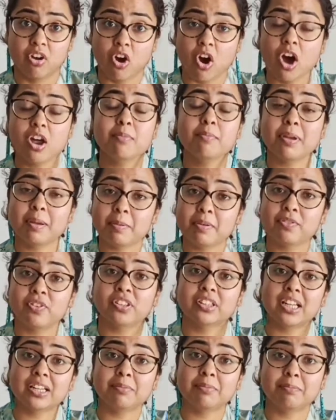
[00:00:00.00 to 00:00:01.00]
or maybe
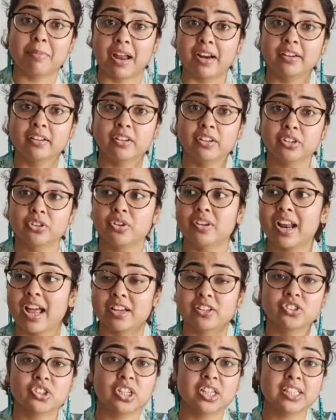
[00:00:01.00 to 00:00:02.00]
for that matter, you are
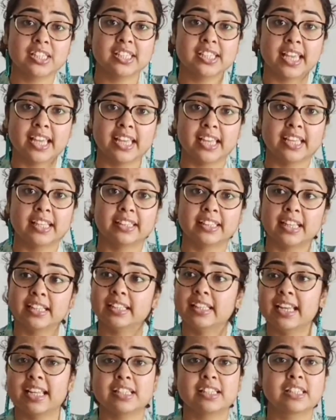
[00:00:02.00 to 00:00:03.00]
actually saying
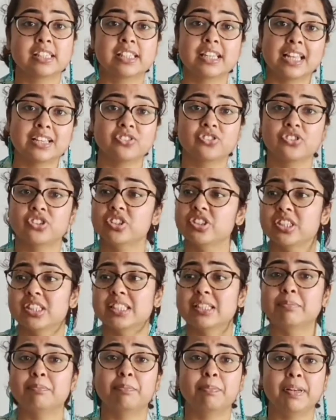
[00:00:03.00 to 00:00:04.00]
that let's just
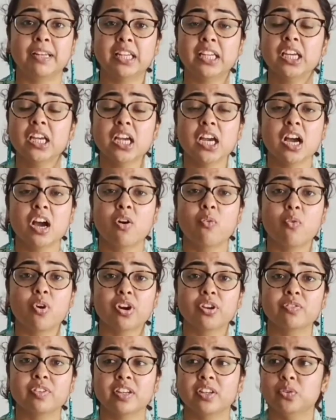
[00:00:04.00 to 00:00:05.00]
simply,
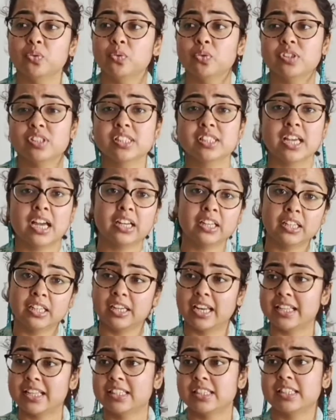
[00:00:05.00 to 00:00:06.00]
what we do is that
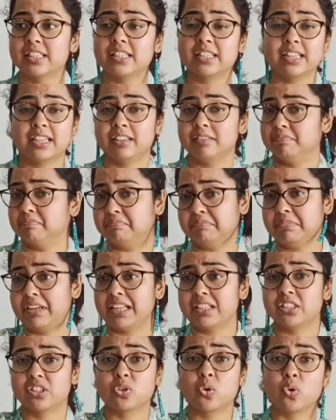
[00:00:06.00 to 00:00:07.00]

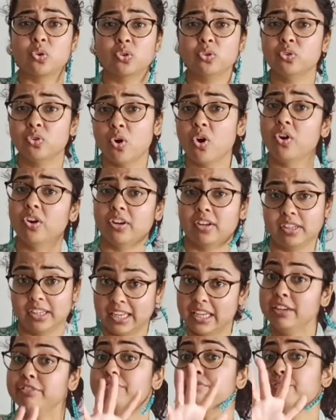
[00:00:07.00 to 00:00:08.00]
let's go to court
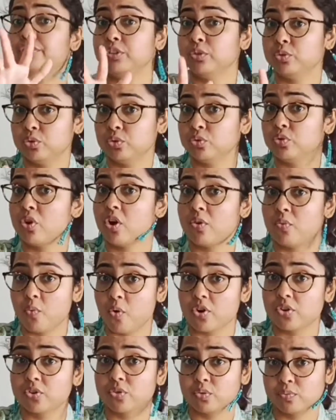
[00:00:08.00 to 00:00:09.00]
if you do not
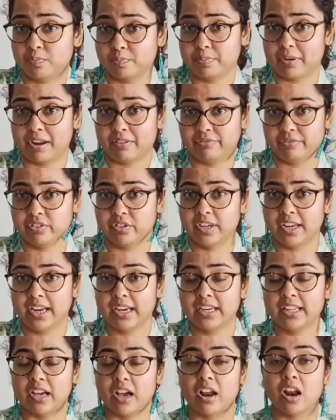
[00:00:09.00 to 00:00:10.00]
want to prefer
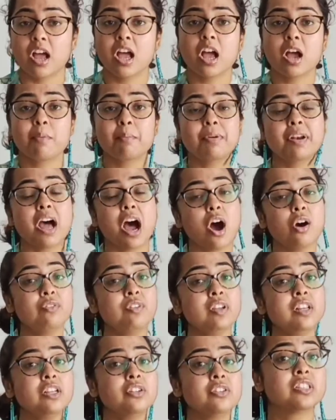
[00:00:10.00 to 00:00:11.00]
ADR. But how
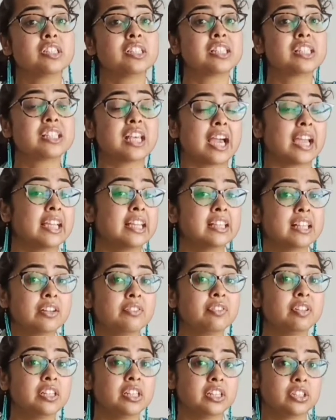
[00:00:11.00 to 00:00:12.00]
will decide that
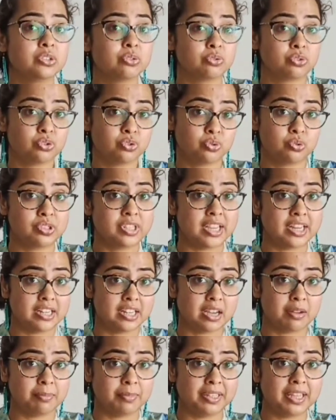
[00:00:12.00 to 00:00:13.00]
we need to choose
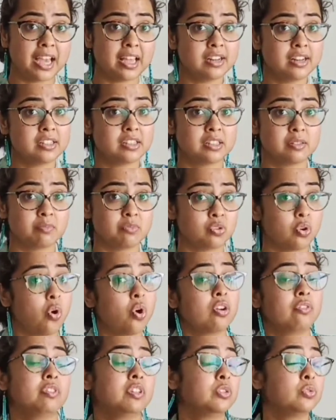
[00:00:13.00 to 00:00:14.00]
ADR mechanisms
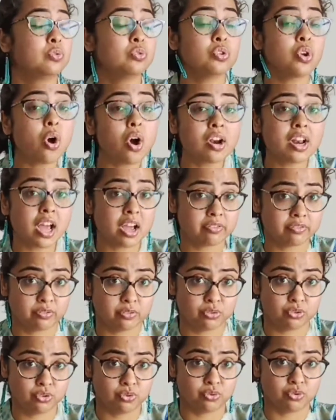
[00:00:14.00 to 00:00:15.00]
or we do not have
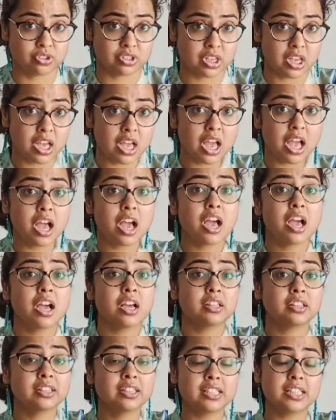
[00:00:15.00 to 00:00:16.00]
to choose?
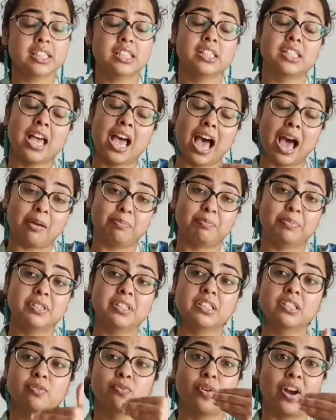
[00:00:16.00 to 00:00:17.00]
This
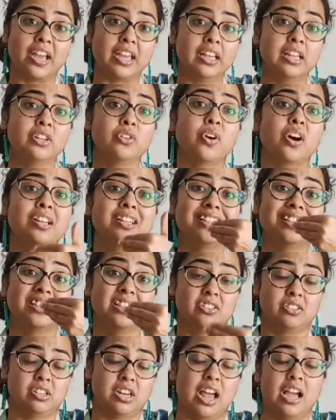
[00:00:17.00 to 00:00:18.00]
happens while you are
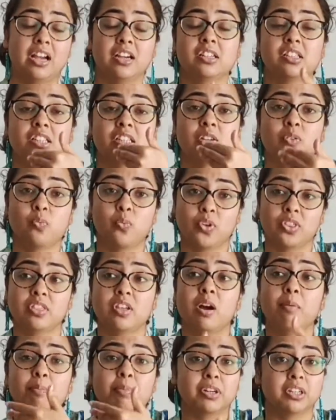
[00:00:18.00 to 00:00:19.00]
interacting with
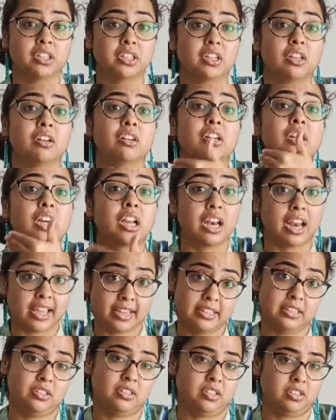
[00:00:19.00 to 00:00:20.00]
a particular
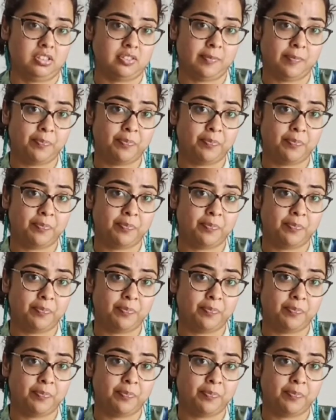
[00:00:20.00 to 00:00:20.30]
client.